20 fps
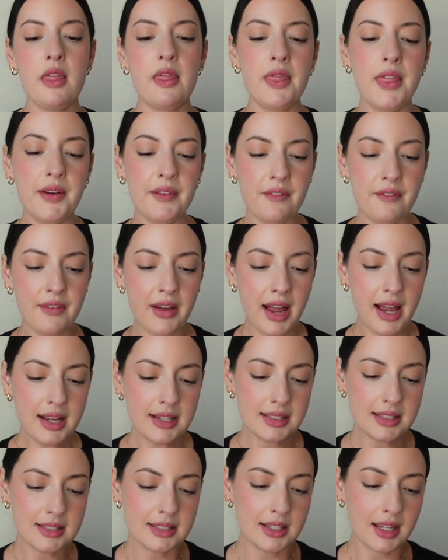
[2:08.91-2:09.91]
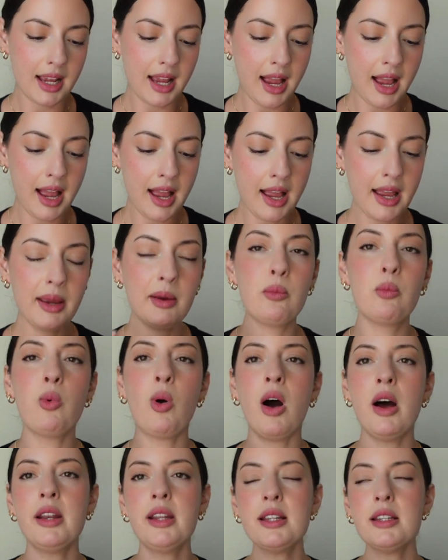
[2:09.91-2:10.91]
The vest, I
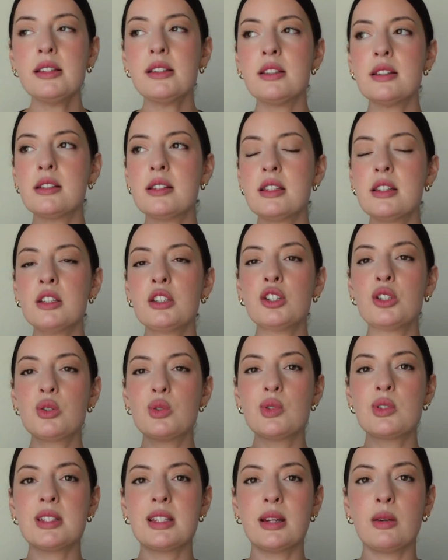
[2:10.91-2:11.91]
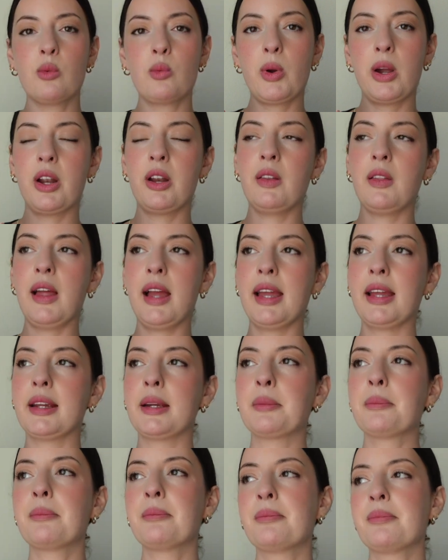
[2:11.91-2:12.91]
wanted to use it where like
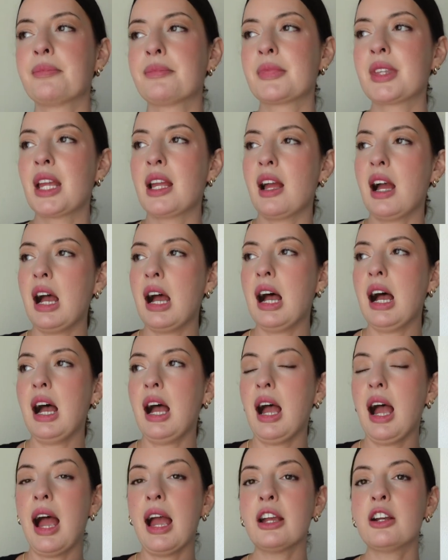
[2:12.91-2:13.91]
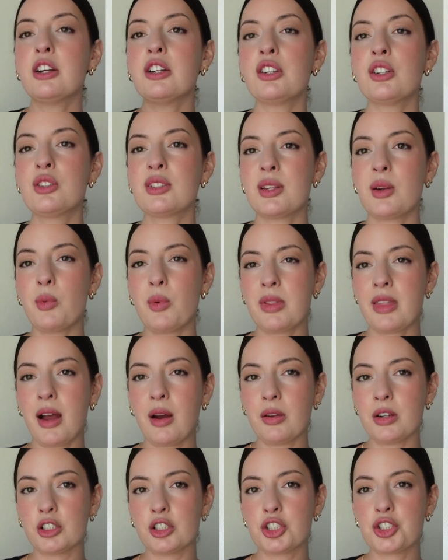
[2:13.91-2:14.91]
uh, I could use it
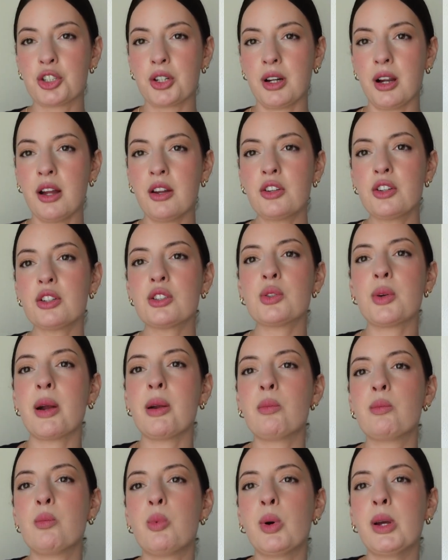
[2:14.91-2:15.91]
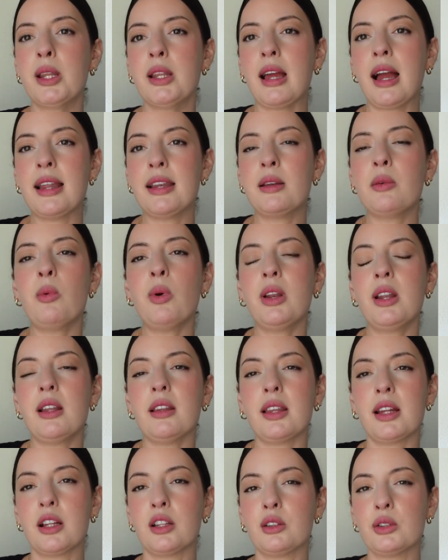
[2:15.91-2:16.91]
without a shirt under so I would I didn't want
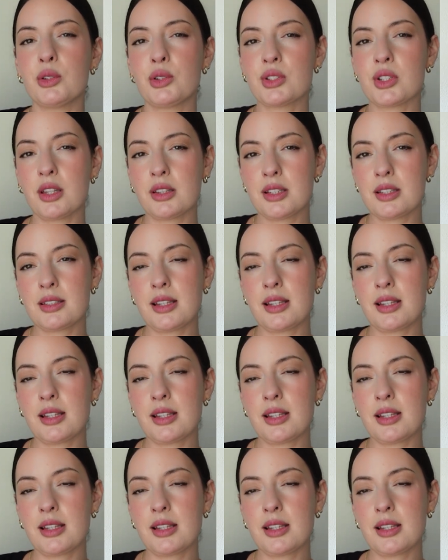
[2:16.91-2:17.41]
it like loose on the